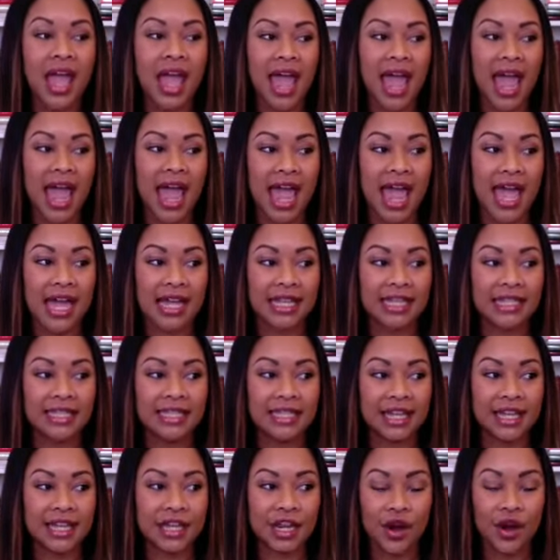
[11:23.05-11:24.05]
and
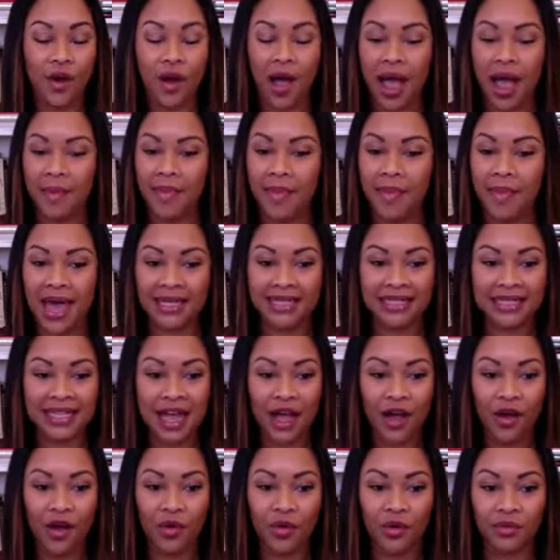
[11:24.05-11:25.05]
you know I passed
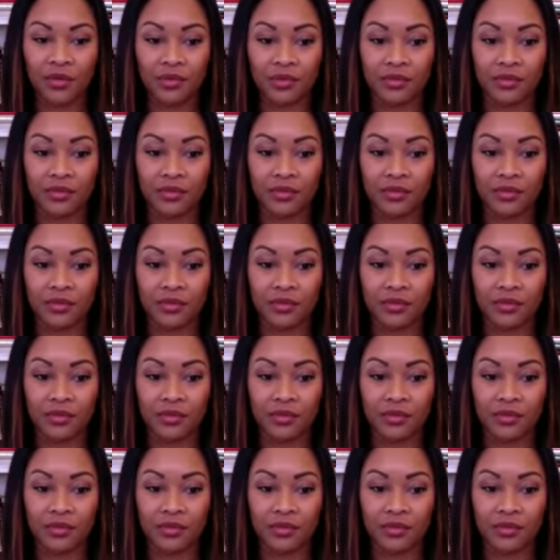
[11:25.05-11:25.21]
out